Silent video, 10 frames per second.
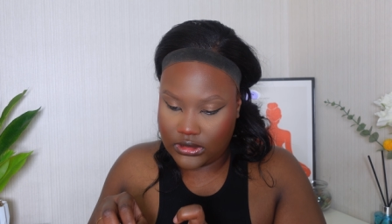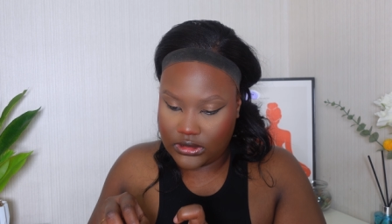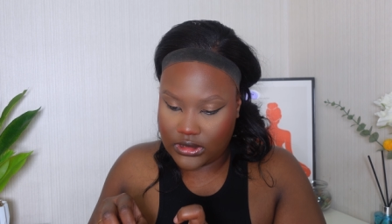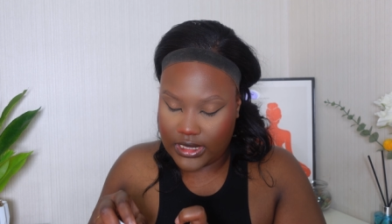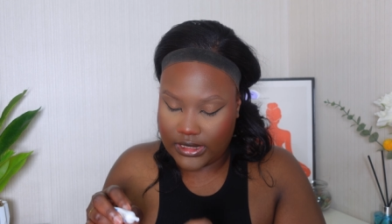
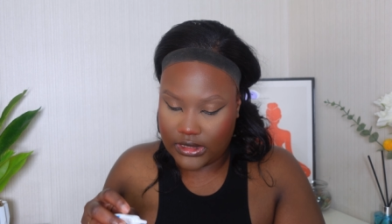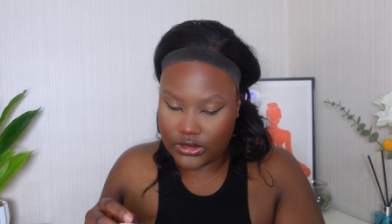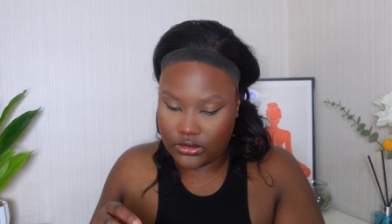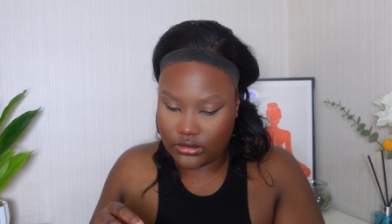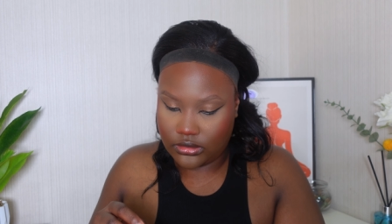This
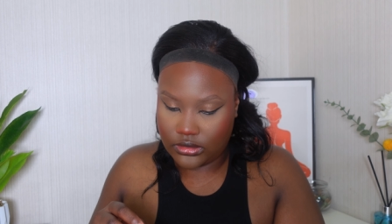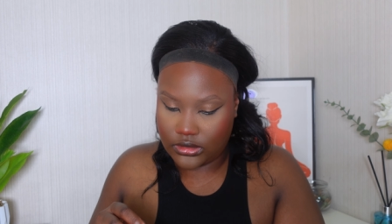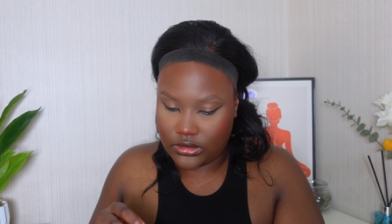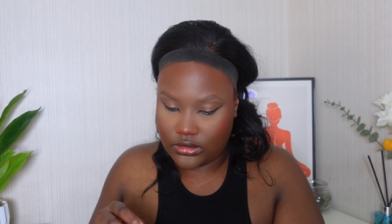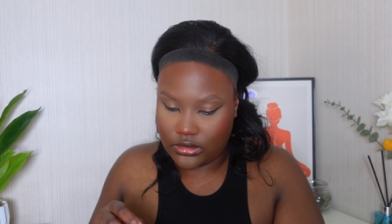eyelash glue
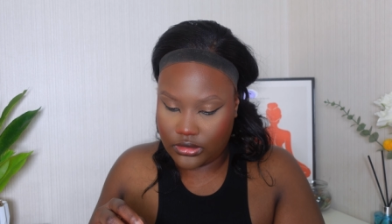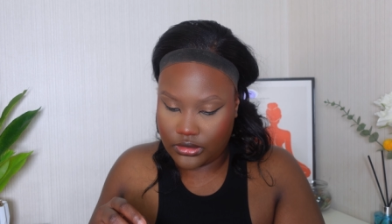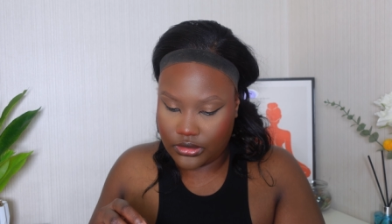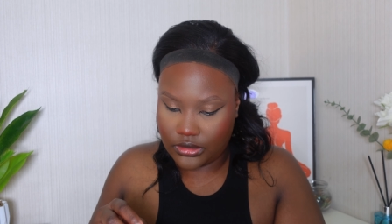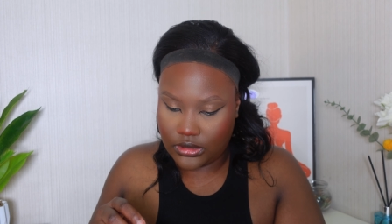is so
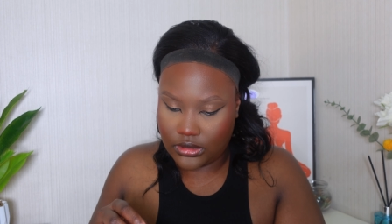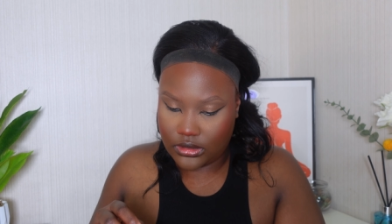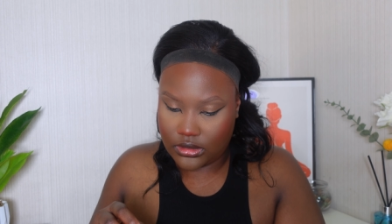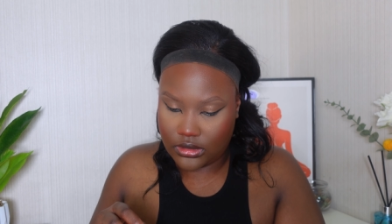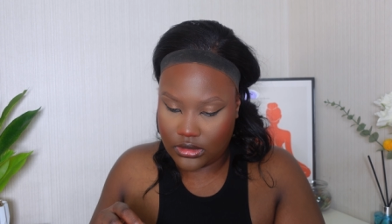good.
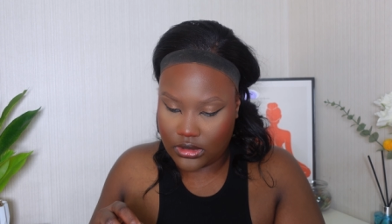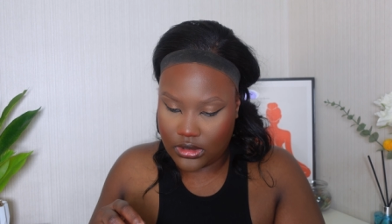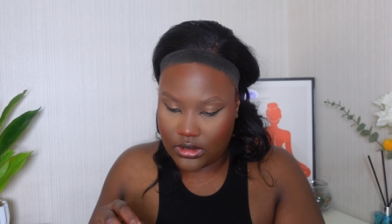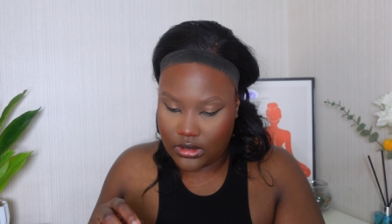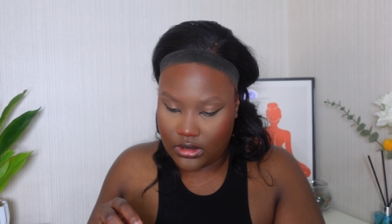
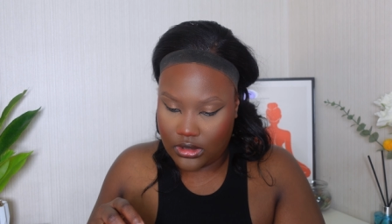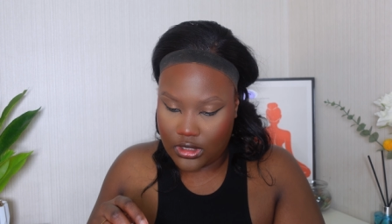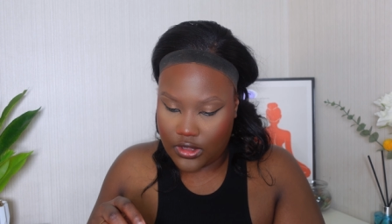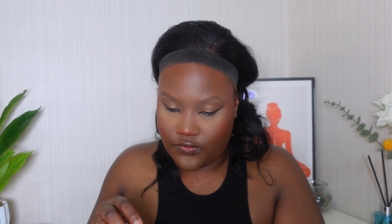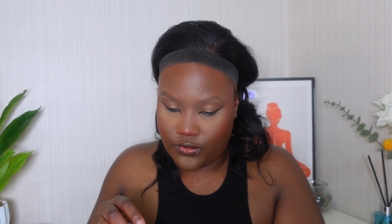
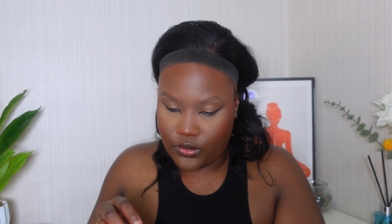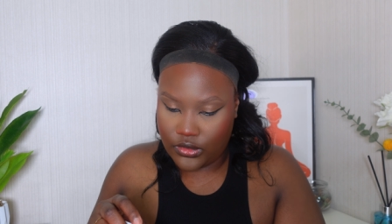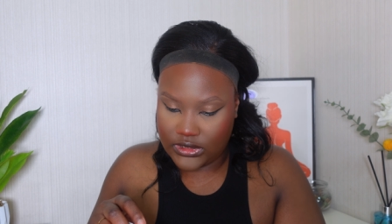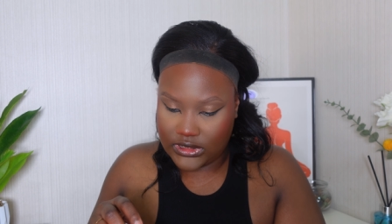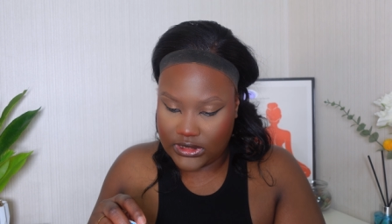If you
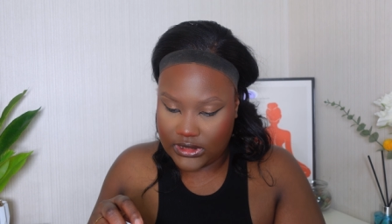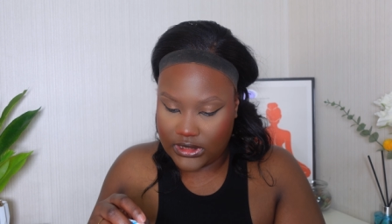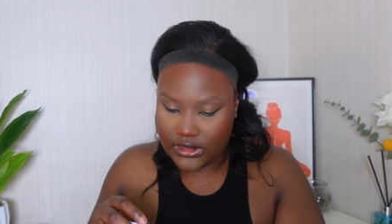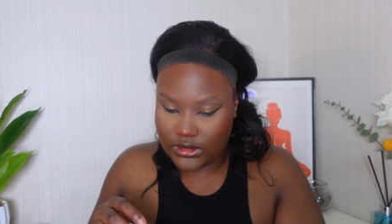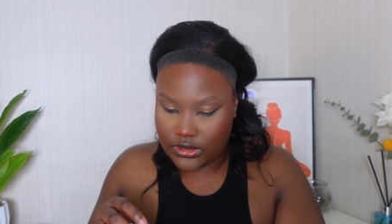want the
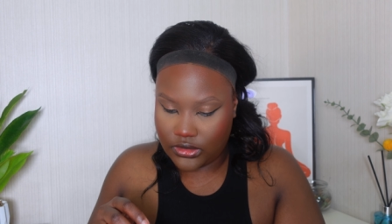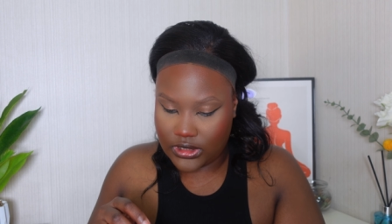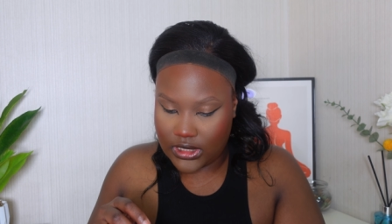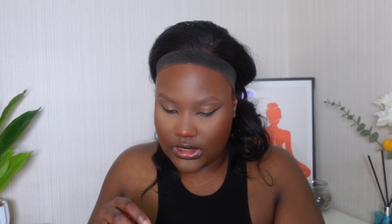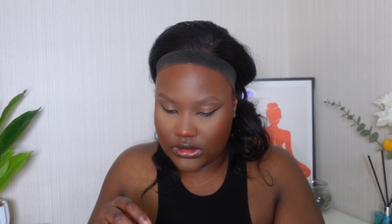link,
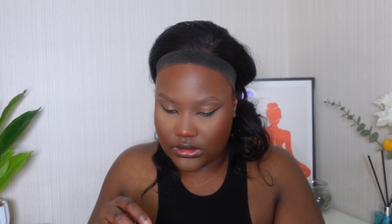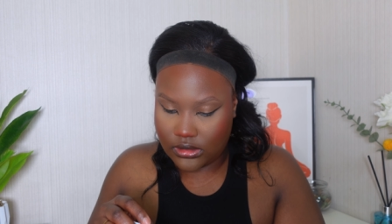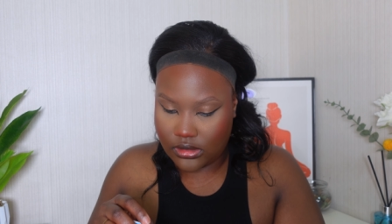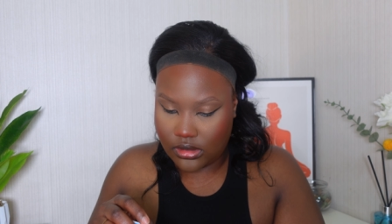you can